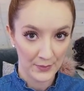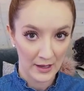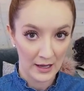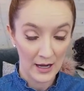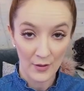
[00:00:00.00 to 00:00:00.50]

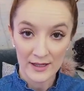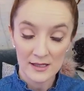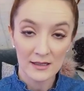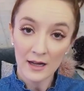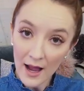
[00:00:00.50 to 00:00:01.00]
Now that's a
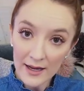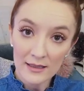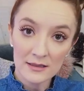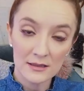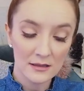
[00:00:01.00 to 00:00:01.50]

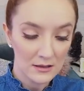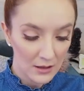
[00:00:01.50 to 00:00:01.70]
nice,